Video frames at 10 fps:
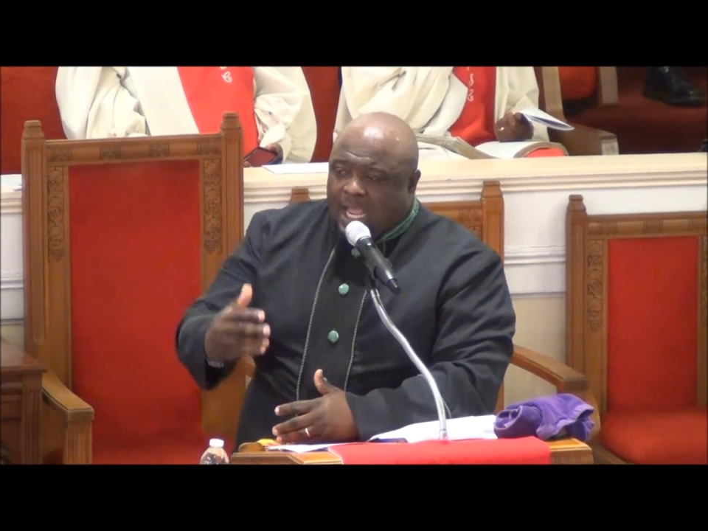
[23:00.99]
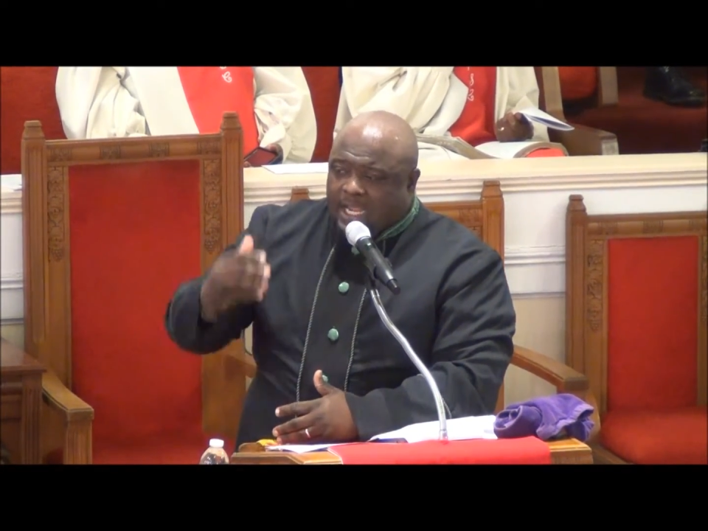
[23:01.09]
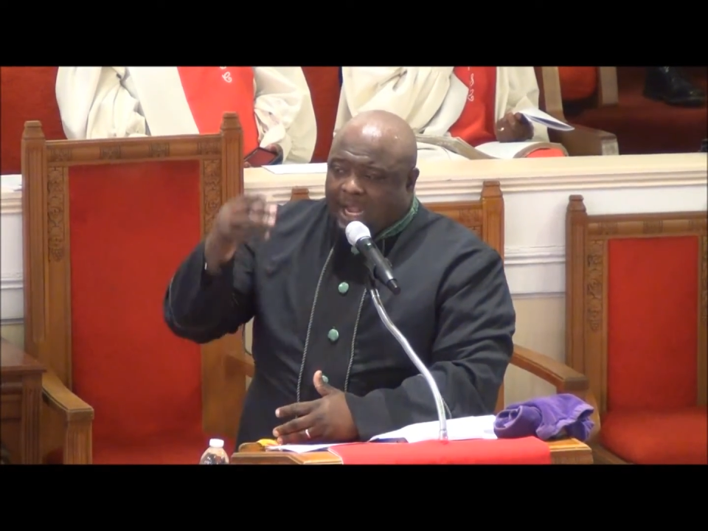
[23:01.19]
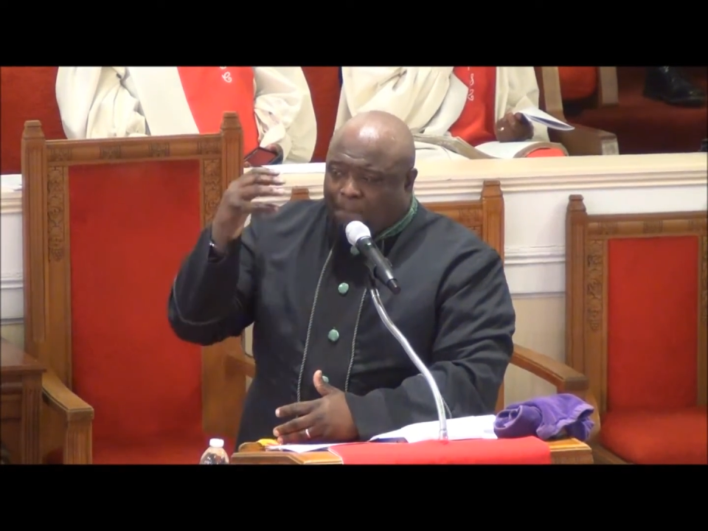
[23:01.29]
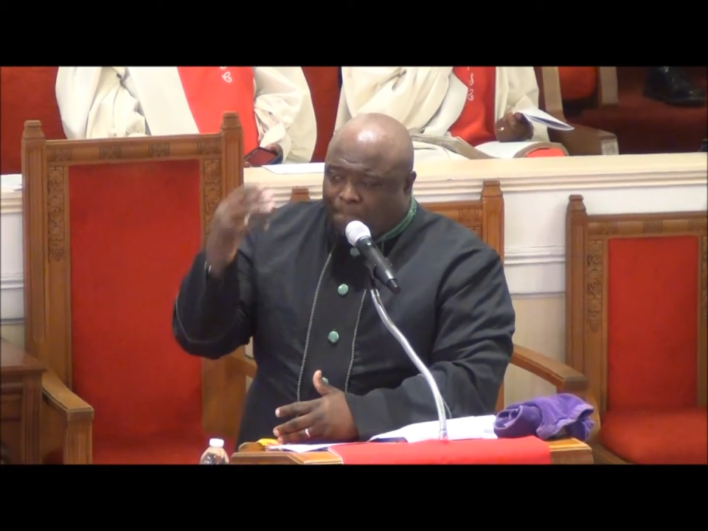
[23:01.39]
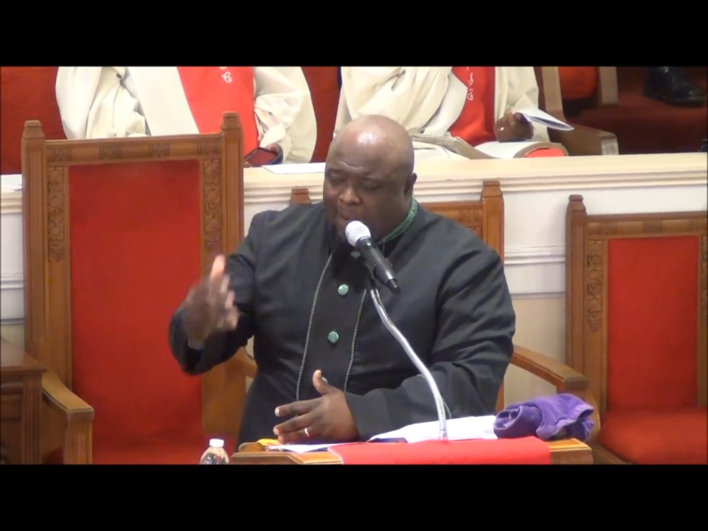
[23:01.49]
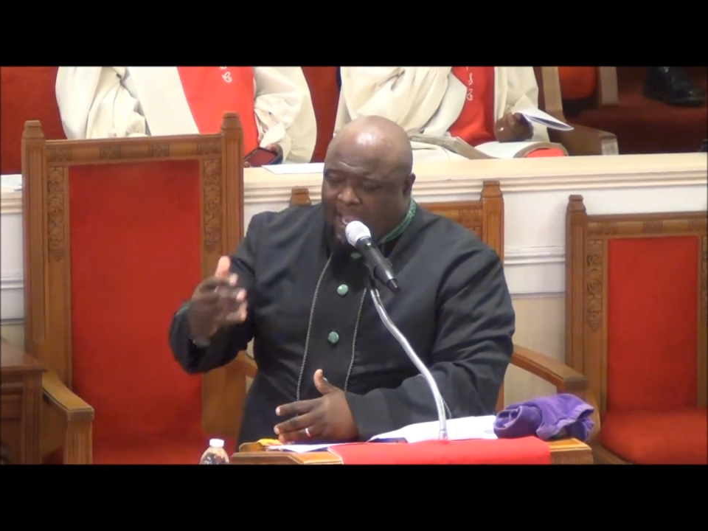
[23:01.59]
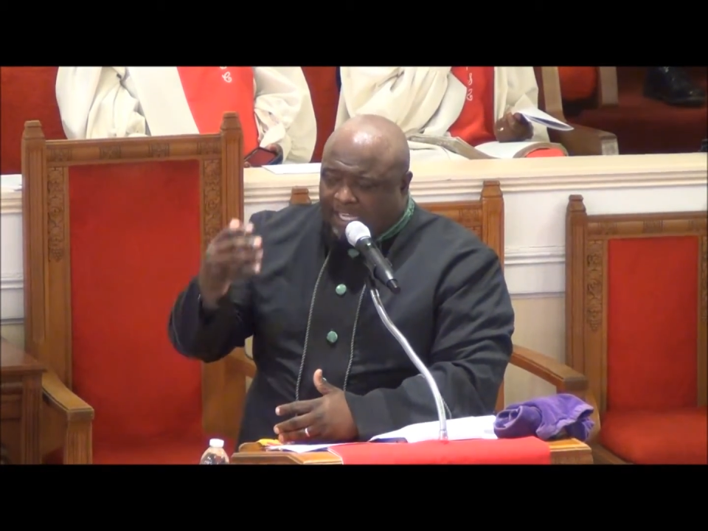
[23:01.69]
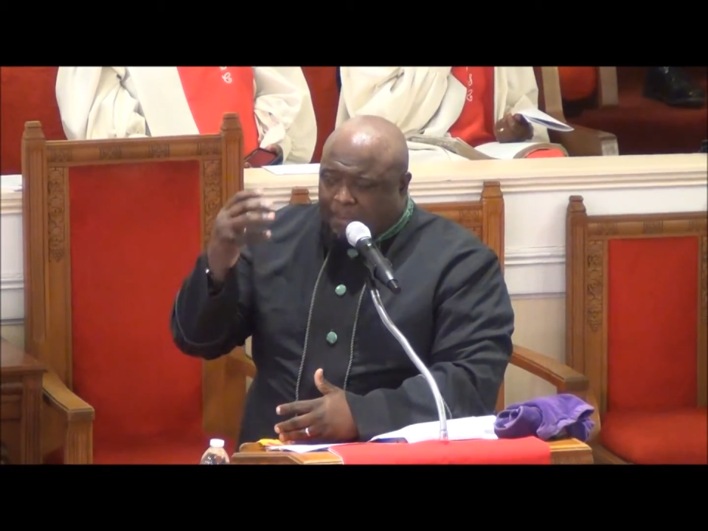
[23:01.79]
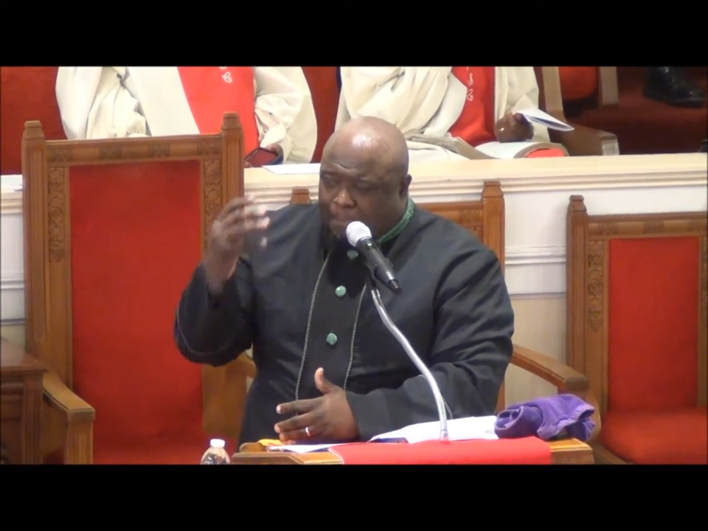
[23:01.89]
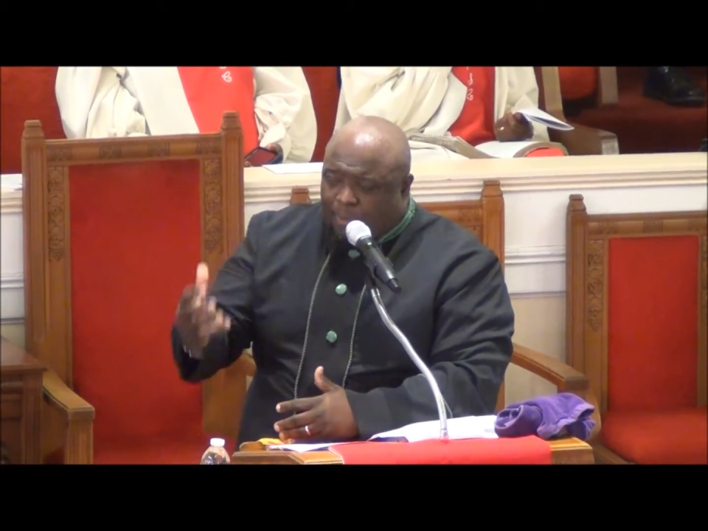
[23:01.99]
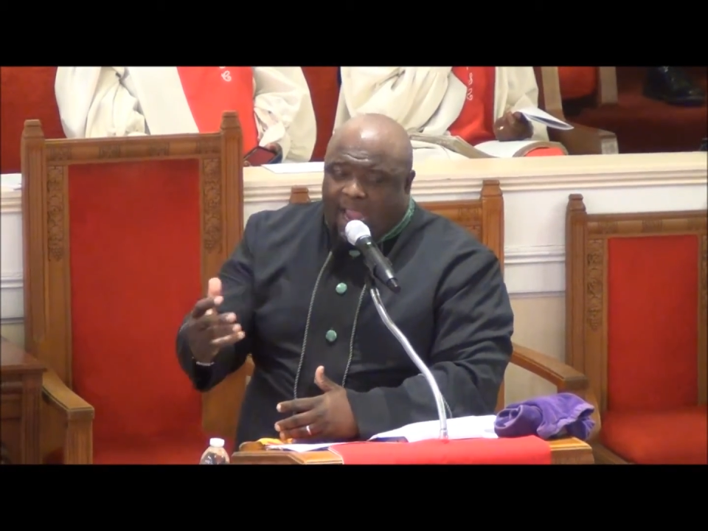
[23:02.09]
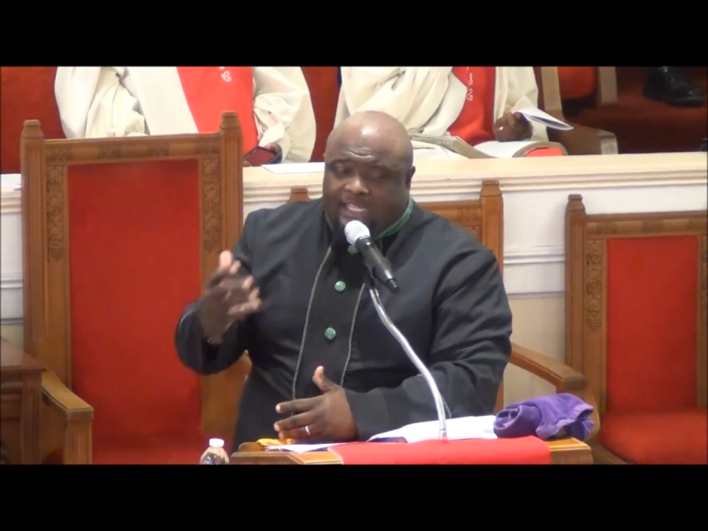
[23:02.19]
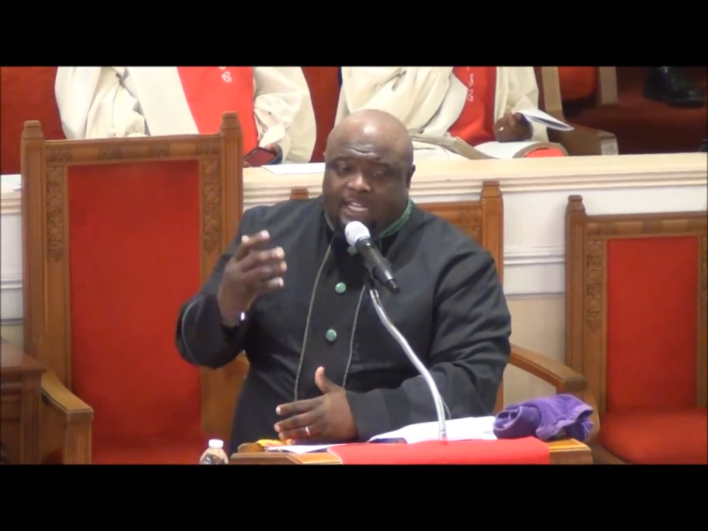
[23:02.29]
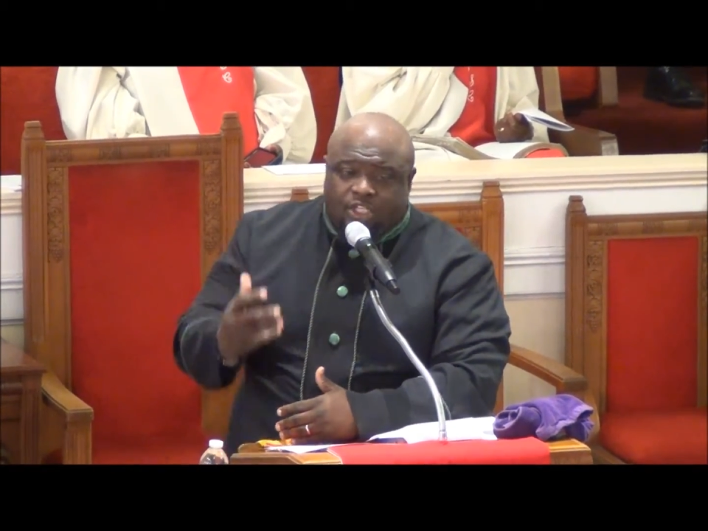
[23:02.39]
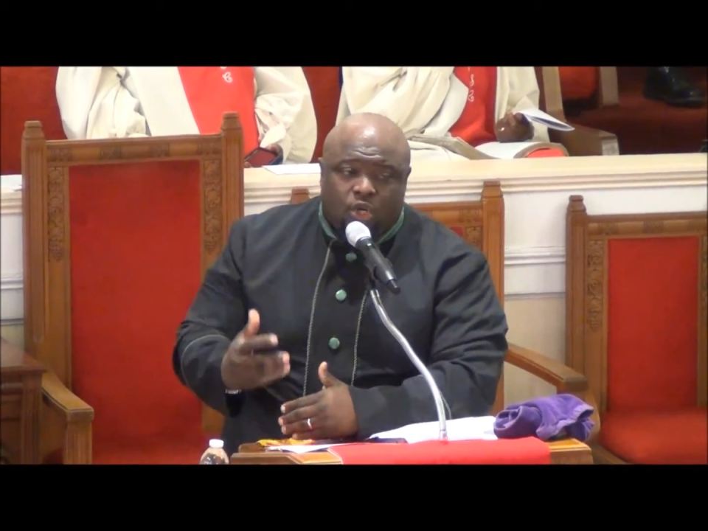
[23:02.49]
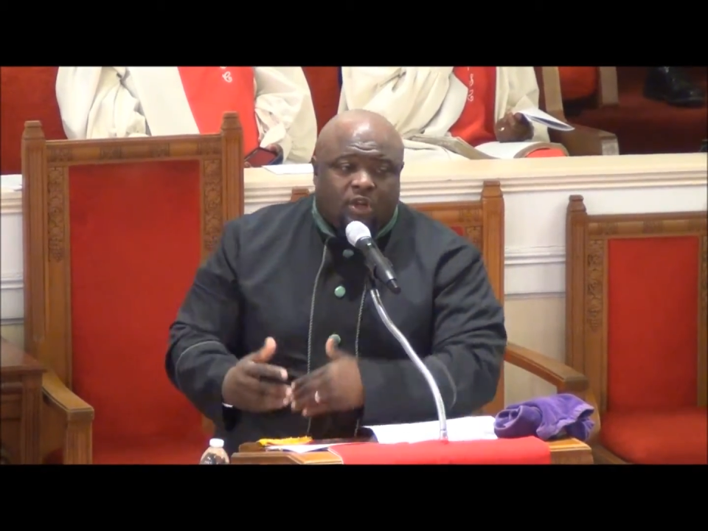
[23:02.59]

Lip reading: that paid the price that you